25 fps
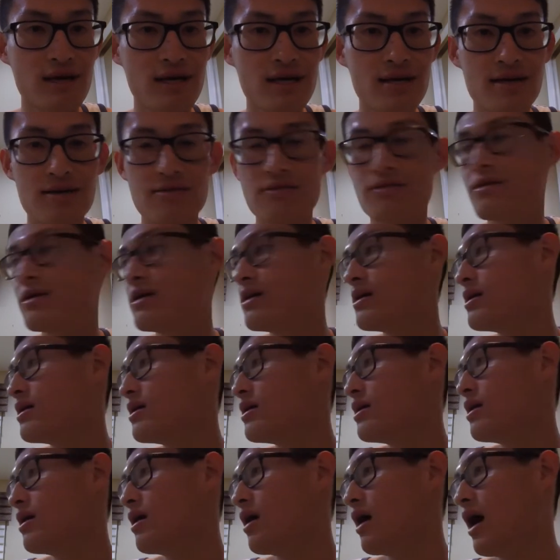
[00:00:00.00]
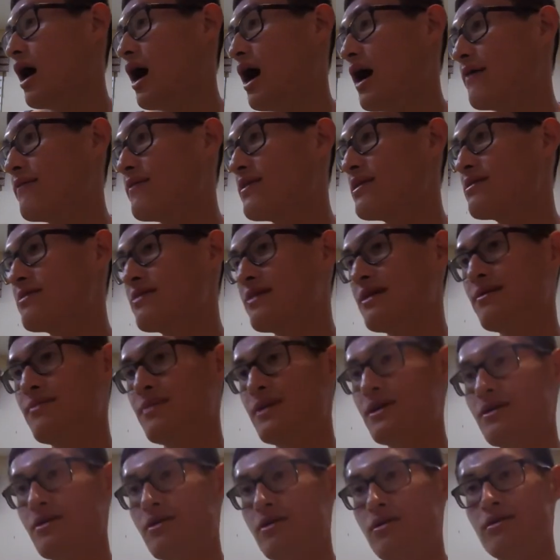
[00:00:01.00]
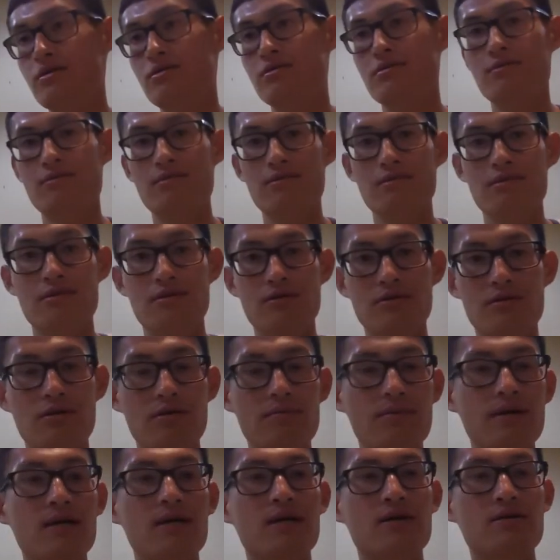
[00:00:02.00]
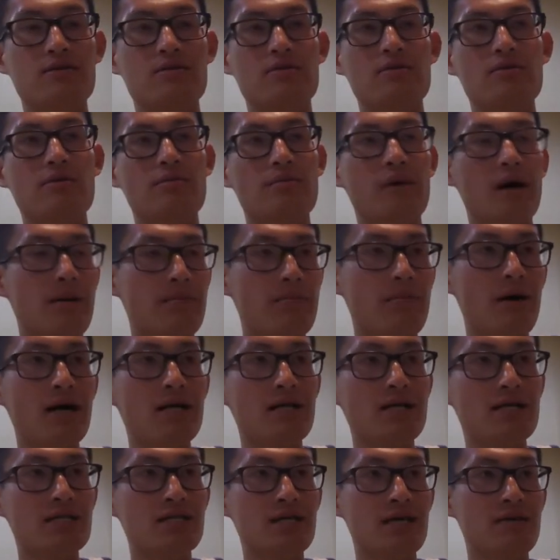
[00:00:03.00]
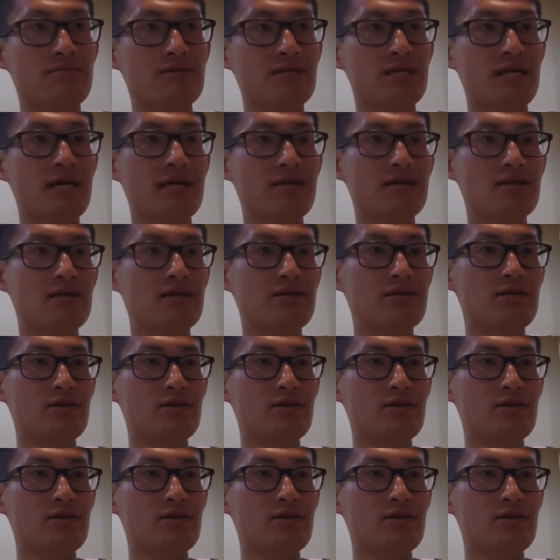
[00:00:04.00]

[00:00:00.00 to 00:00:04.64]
Because obviously because my body shape changes,